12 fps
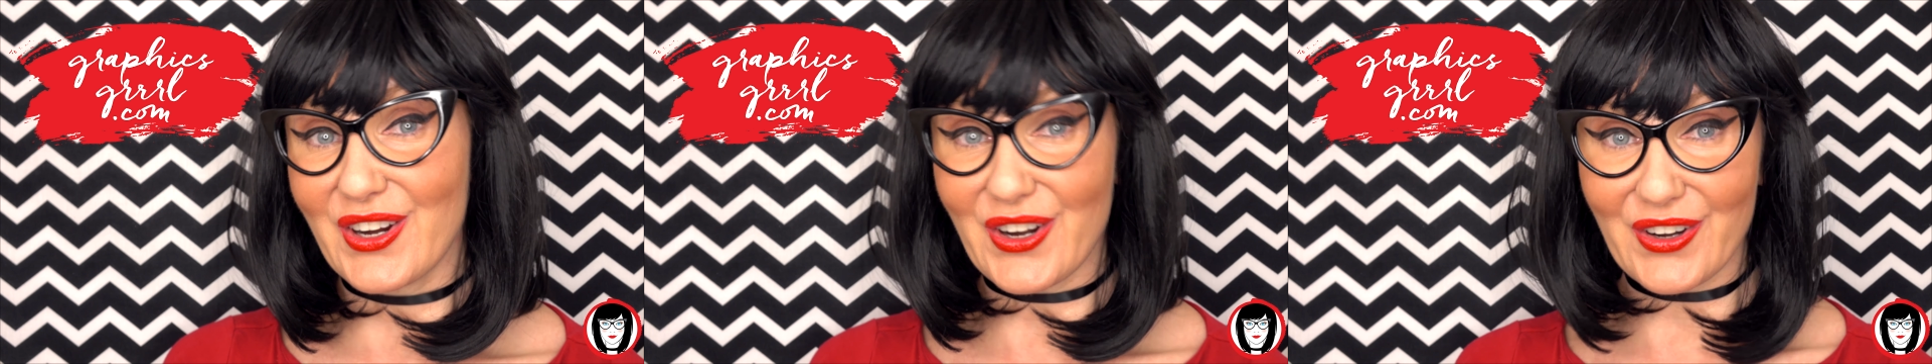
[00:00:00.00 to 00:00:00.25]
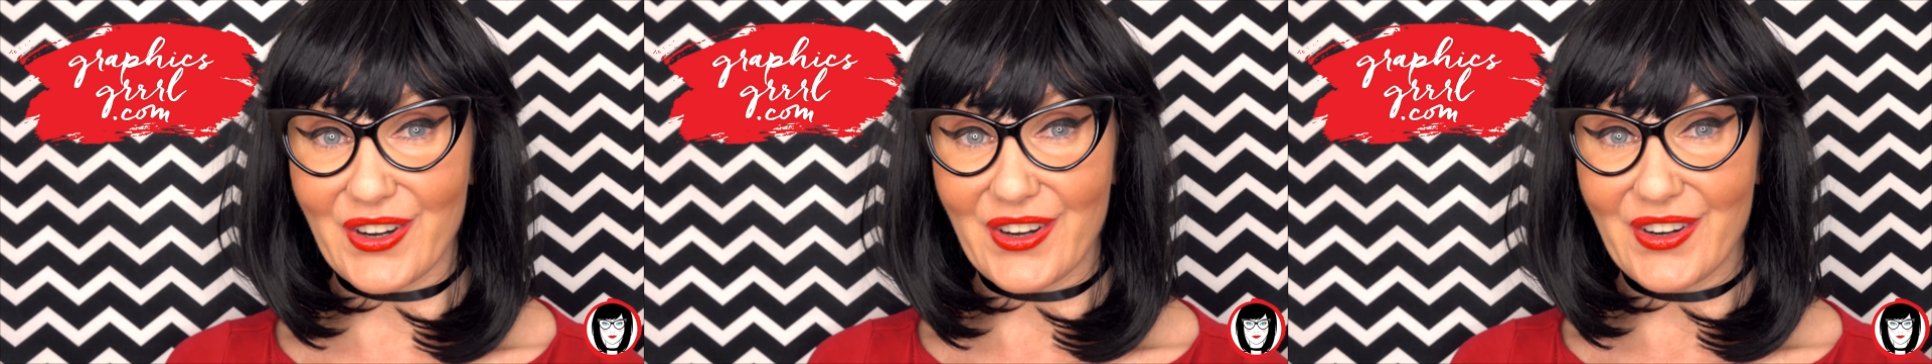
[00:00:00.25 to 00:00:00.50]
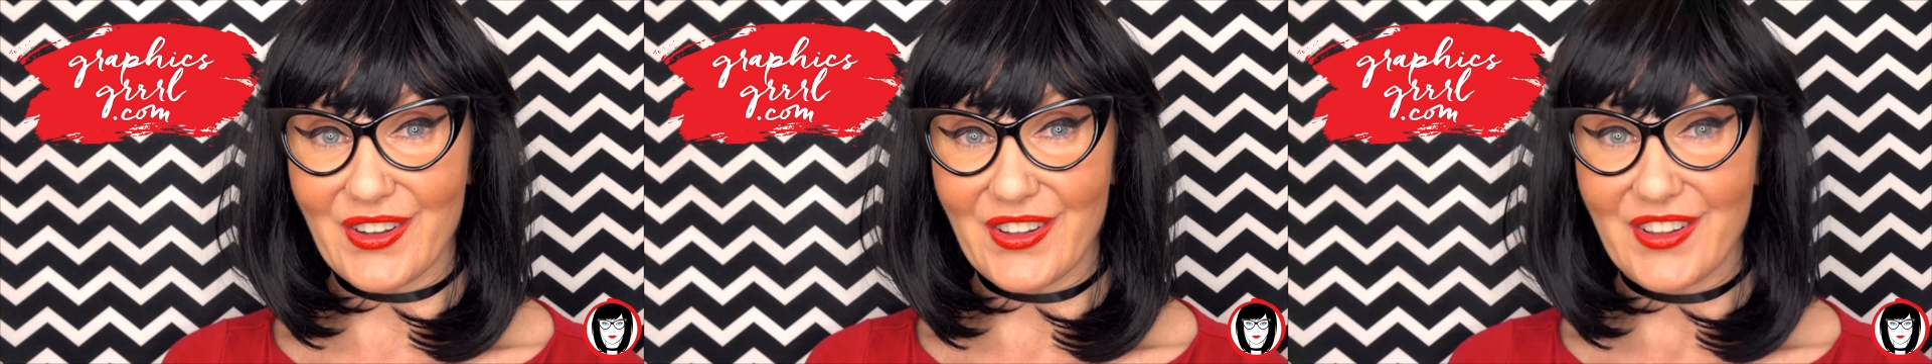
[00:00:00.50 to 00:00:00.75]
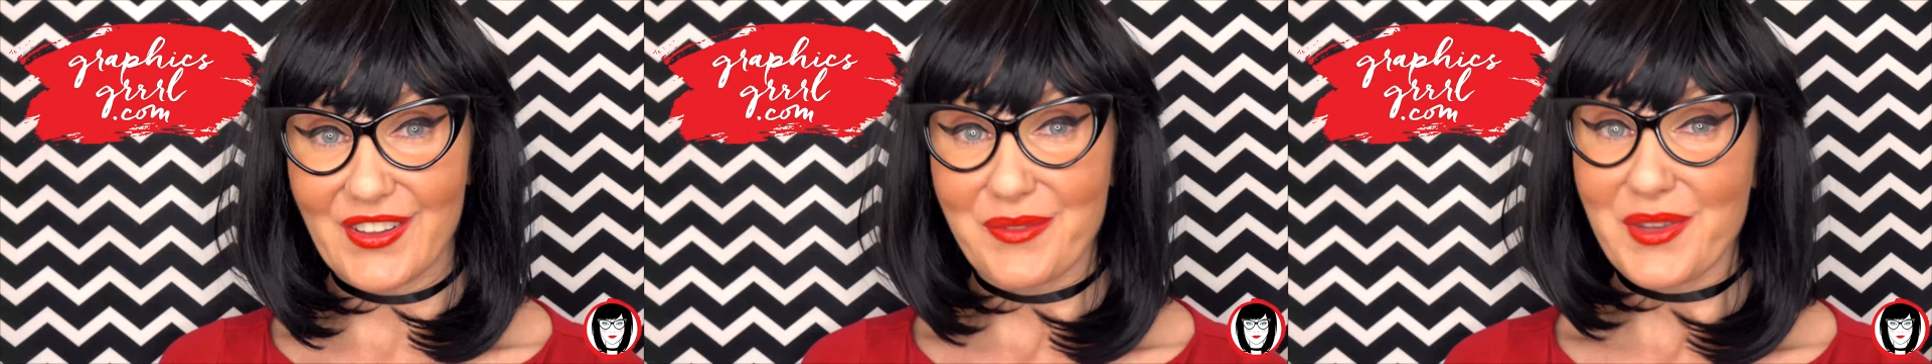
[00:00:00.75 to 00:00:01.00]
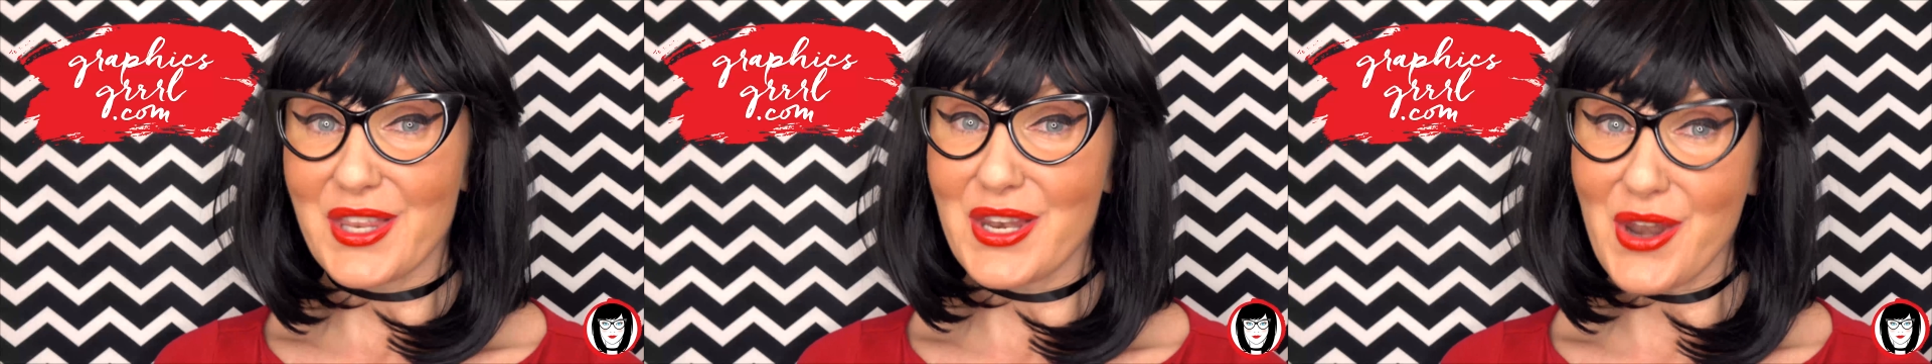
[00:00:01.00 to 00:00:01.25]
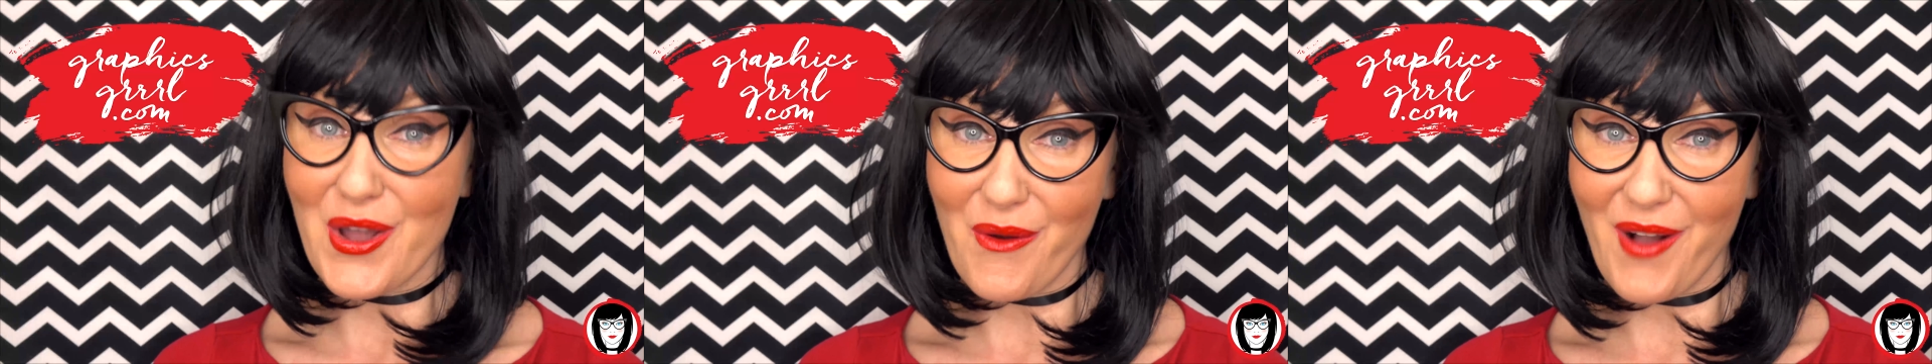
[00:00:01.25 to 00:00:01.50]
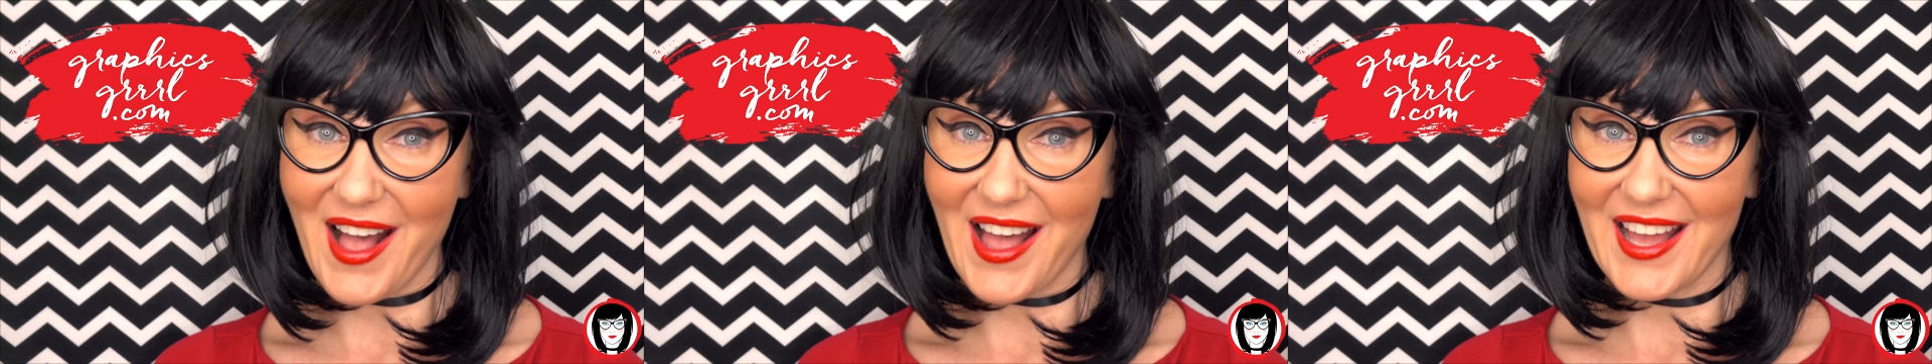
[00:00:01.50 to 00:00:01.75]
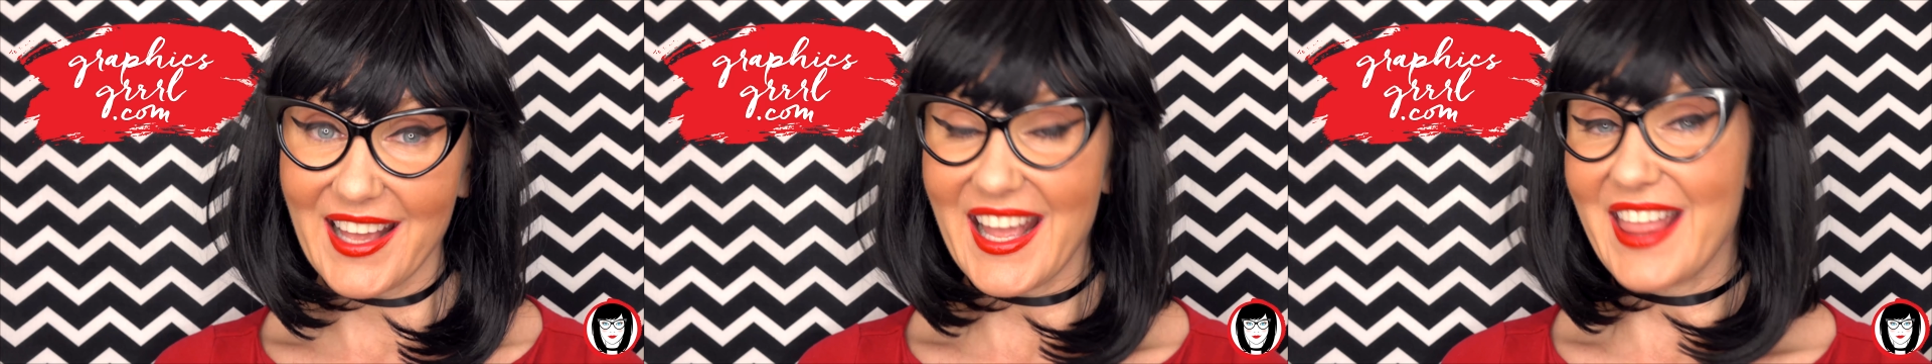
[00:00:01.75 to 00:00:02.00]
girl with no
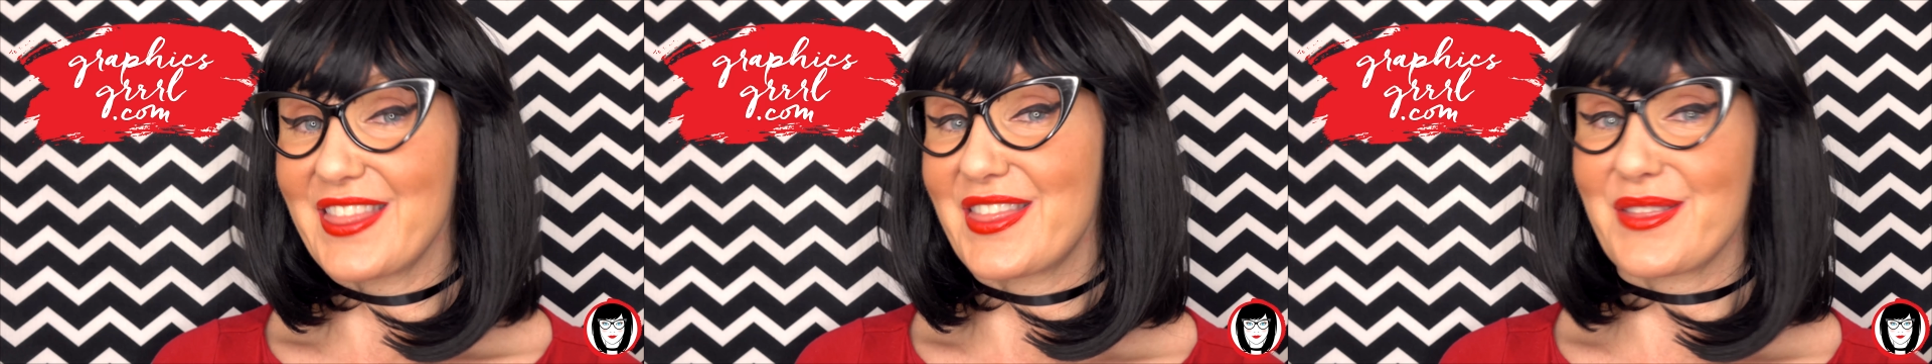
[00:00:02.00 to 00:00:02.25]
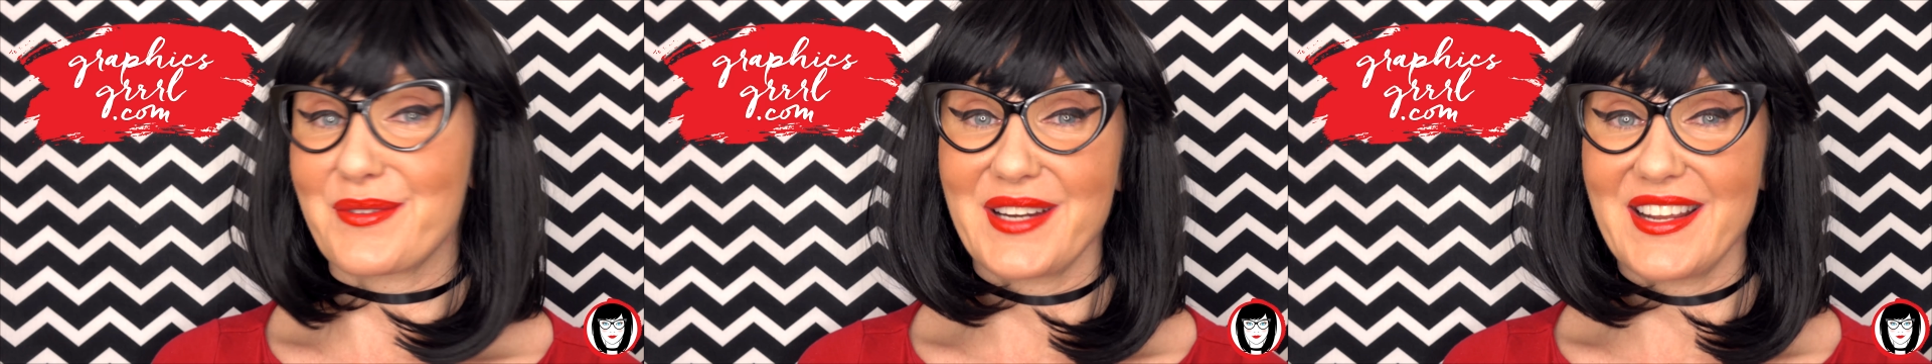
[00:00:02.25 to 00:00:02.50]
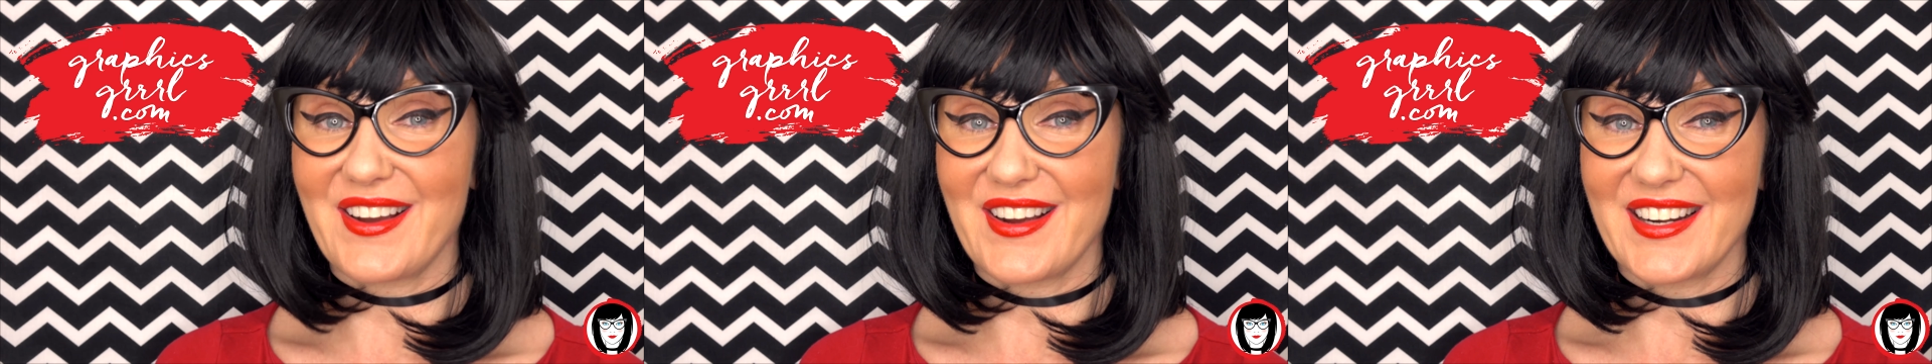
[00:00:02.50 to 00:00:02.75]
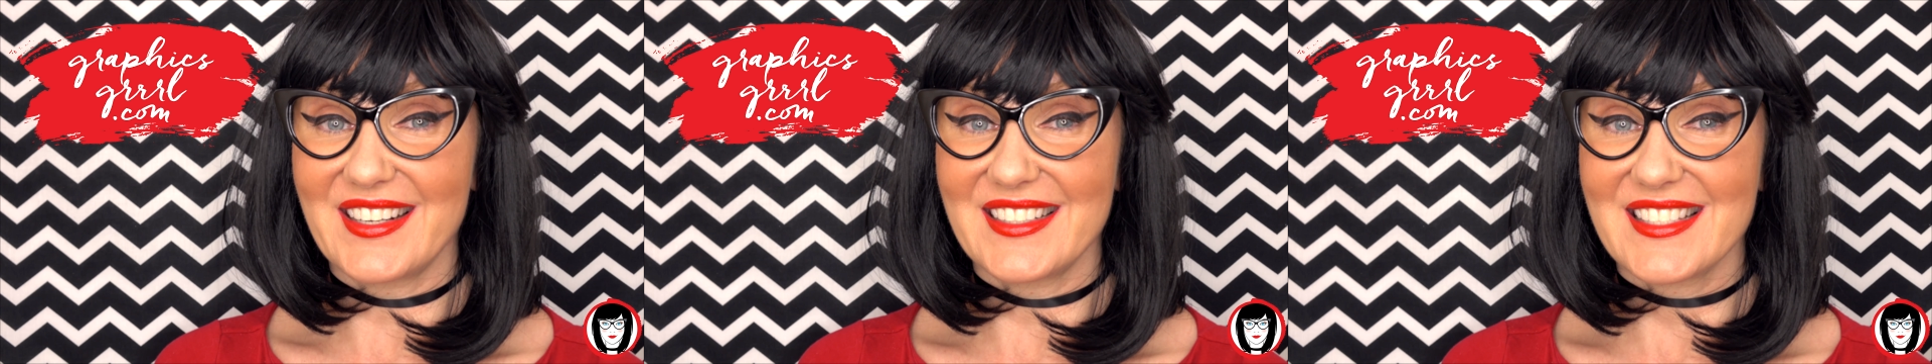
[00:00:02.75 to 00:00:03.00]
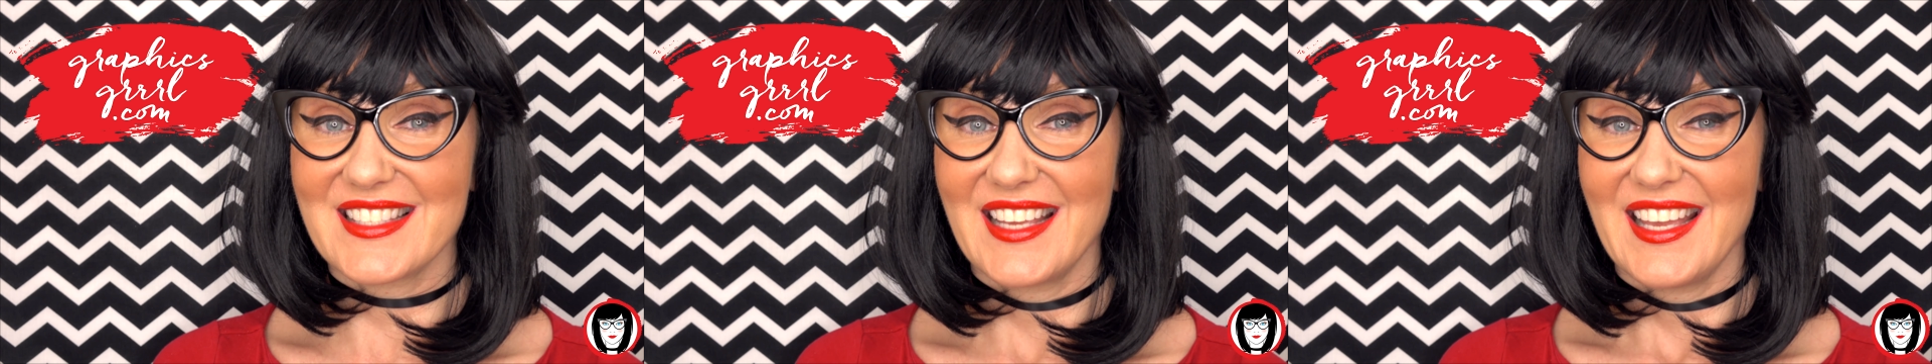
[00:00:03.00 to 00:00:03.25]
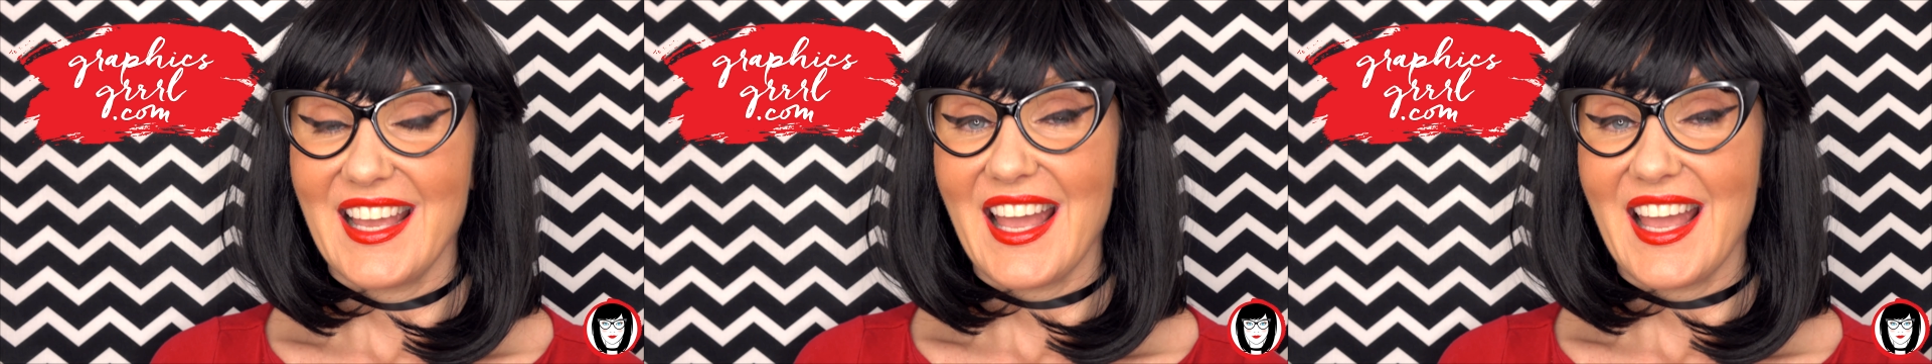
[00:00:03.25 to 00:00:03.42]
I and three R's.